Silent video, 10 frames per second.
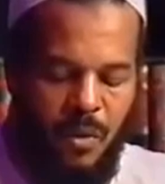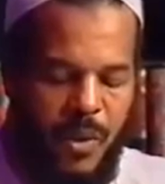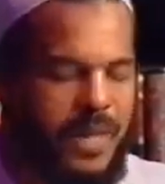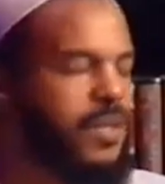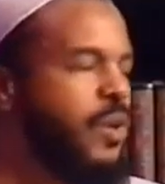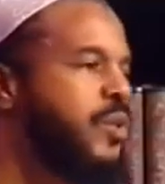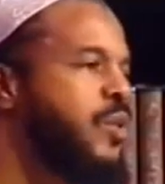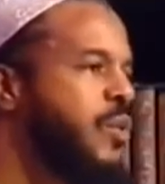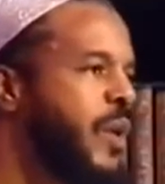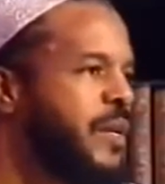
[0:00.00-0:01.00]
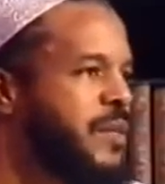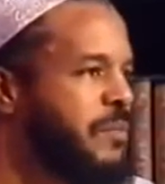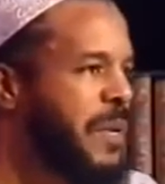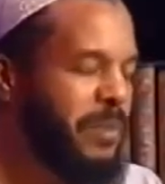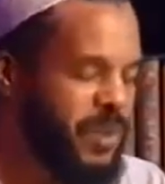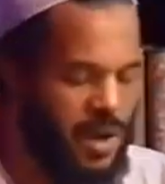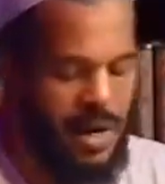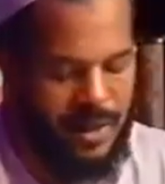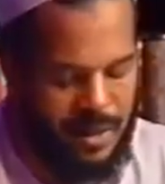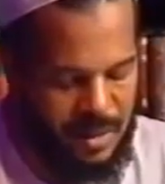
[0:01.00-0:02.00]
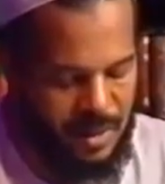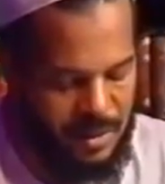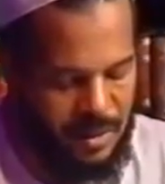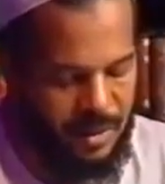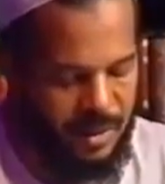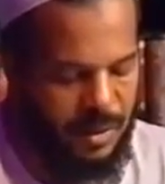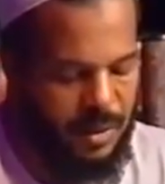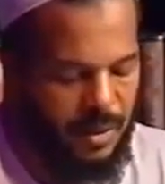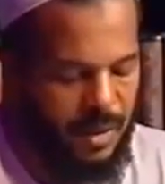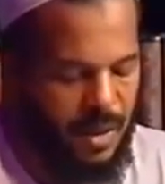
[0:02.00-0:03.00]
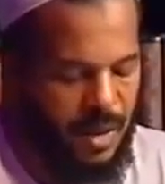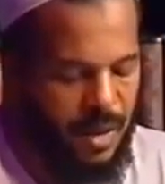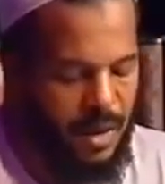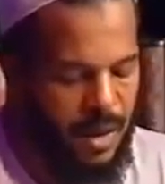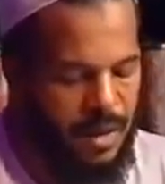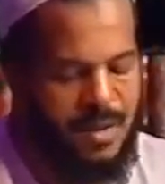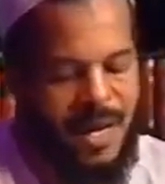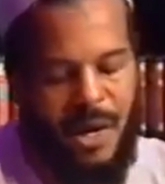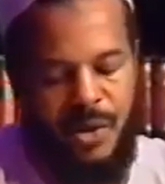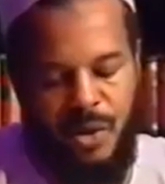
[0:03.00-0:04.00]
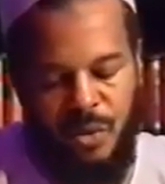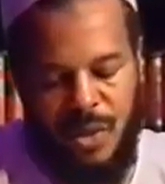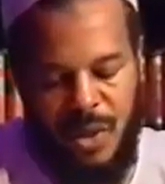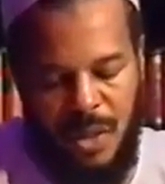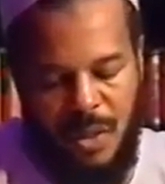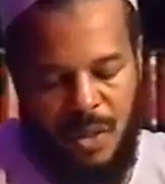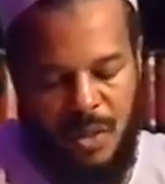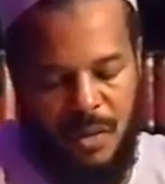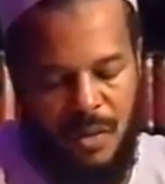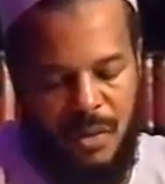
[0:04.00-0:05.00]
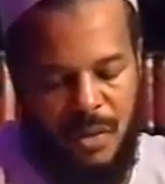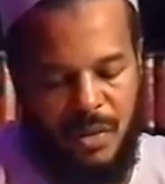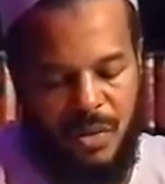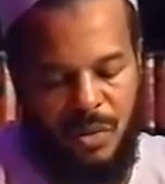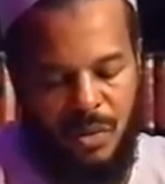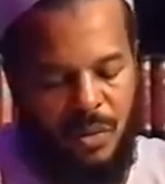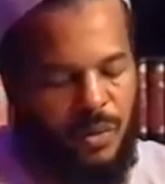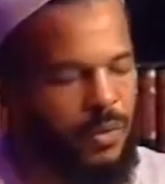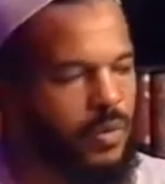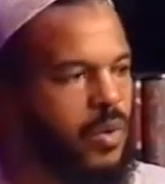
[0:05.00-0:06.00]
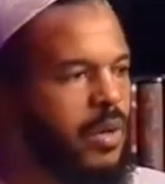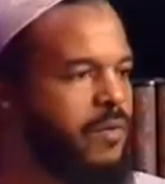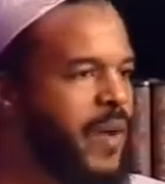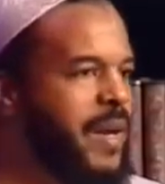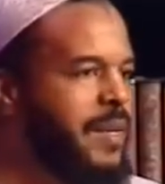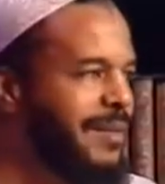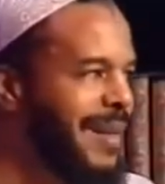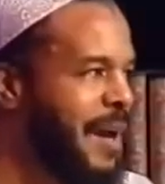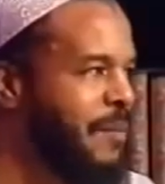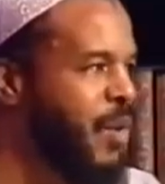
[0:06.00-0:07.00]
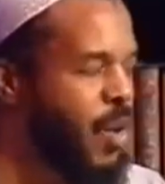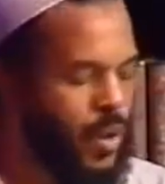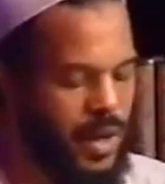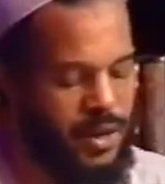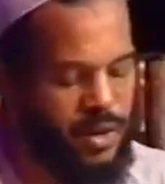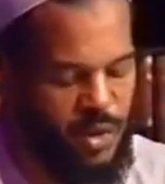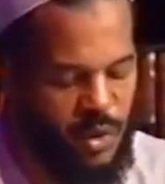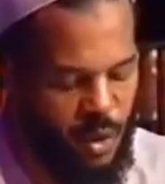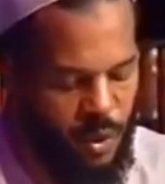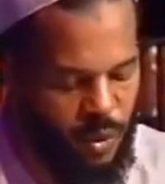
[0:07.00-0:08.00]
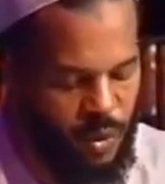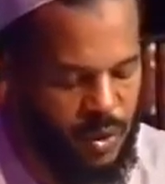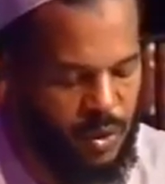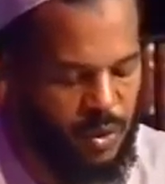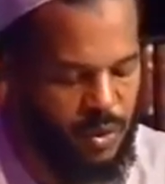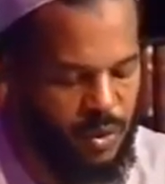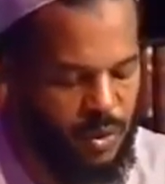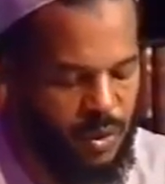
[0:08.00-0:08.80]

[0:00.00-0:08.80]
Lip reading: we don't know what is in people's hearts. It's not our duty to convey Islam only to those